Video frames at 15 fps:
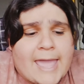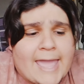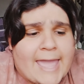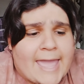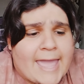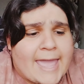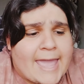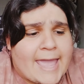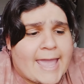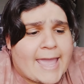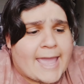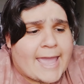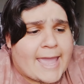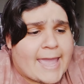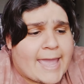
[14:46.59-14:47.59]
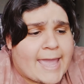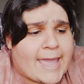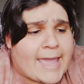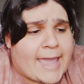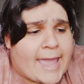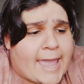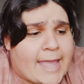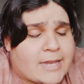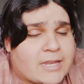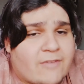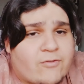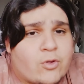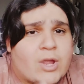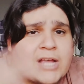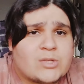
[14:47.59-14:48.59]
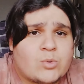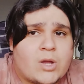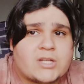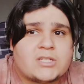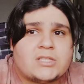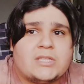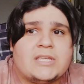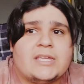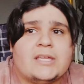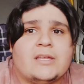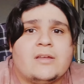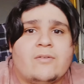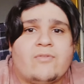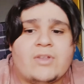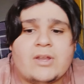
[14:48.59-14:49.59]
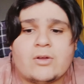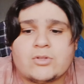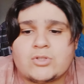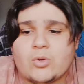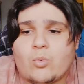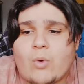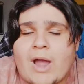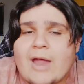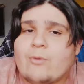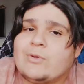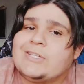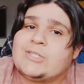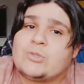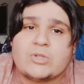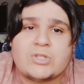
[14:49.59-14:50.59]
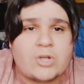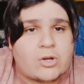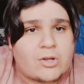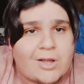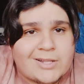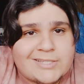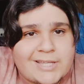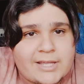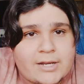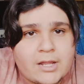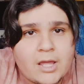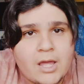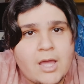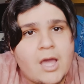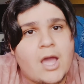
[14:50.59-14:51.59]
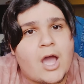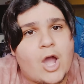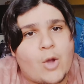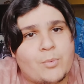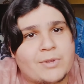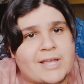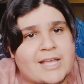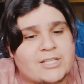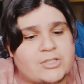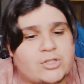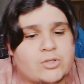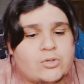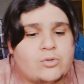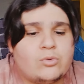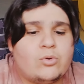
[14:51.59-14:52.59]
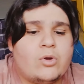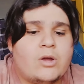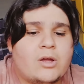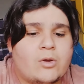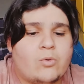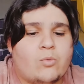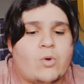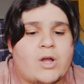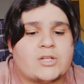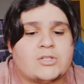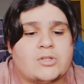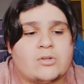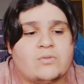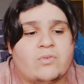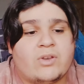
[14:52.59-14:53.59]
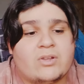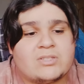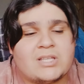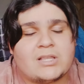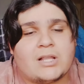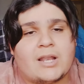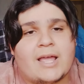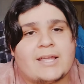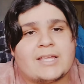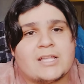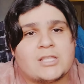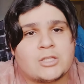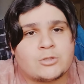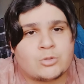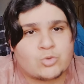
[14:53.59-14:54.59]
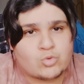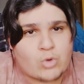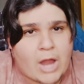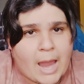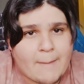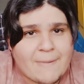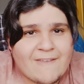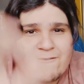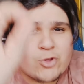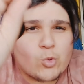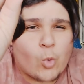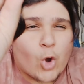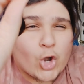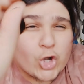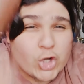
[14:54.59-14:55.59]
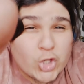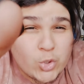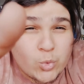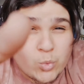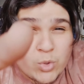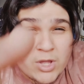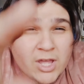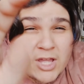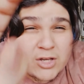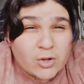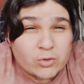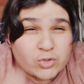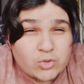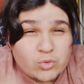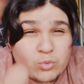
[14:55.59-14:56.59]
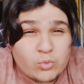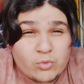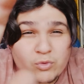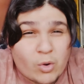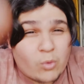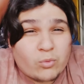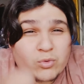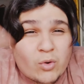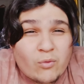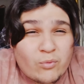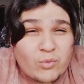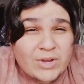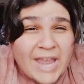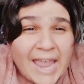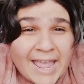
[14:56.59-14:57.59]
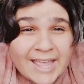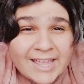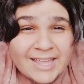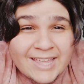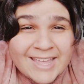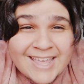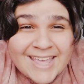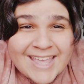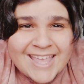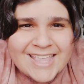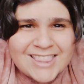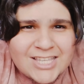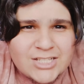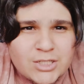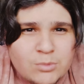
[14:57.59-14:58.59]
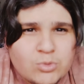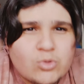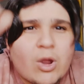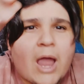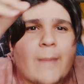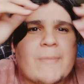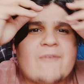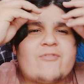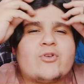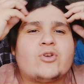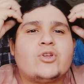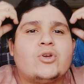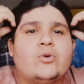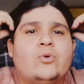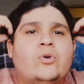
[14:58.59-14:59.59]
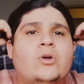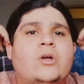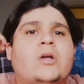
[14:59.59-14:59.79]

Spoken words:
And if you guys watched the video to why we switch our content, I hope you guys do watch those videos. Hit the like, hit the subscribe. If you are new, don't forget. hit the subscribe if you're new.